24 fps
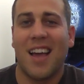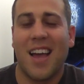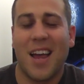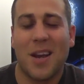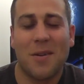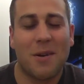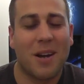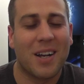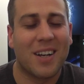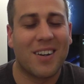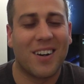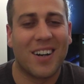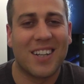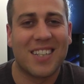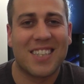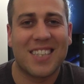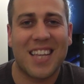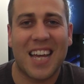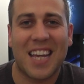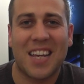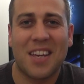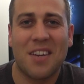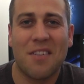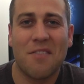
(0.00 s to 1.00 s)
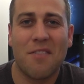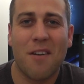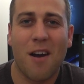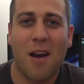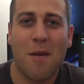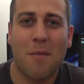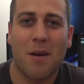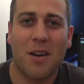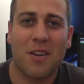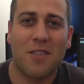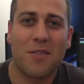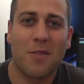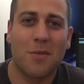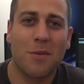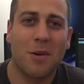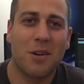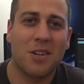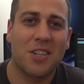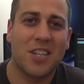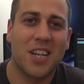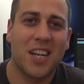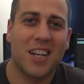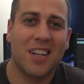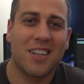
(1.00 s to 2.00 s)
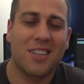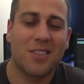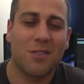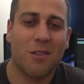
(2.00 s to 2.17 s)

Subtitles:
Anyway guys, thank you very much for watching.